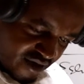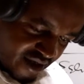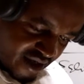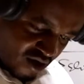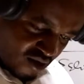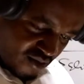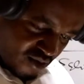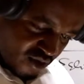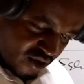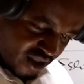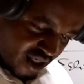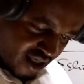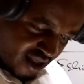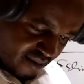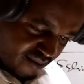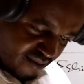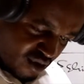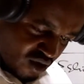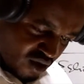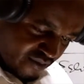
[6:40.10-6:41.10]
almost at the
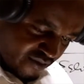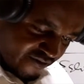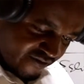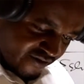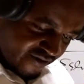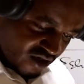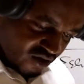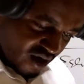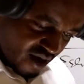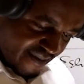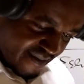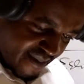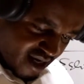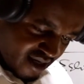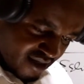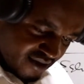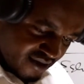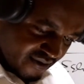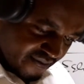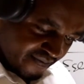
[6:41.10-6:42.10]
bottom of the trial
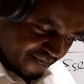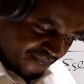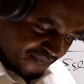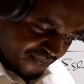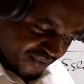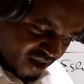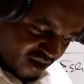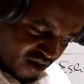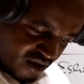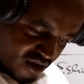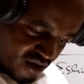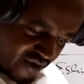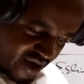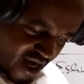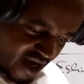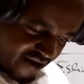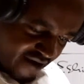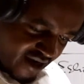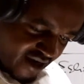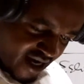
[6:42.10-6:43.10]
balance. So we
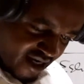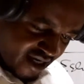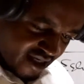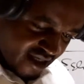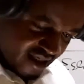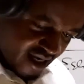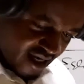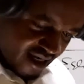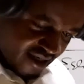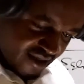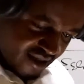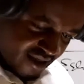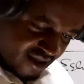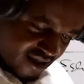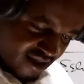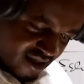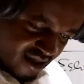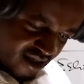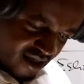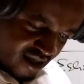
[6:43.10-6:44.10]
have current tax,
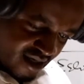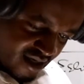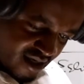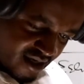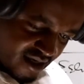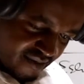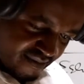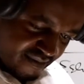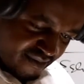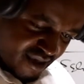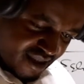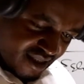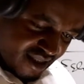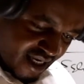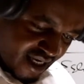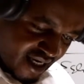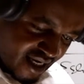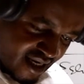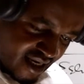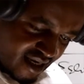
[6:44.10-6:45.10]

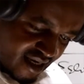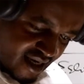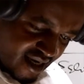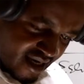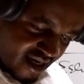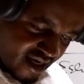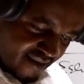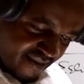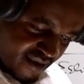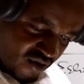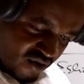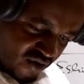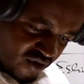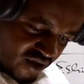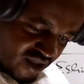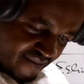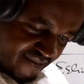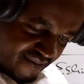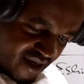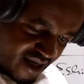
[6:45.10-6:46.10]
basically an amount which
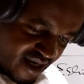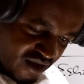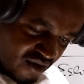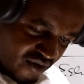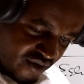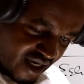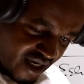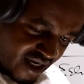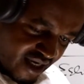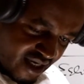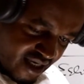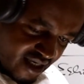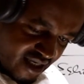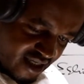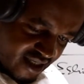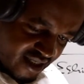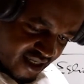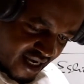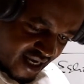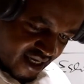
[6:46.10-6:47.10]
appears on the credit
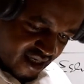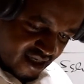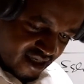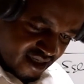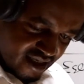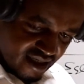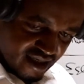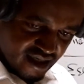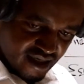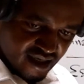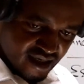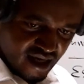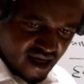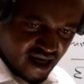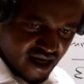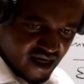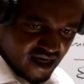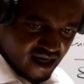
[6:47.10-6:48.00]
side, an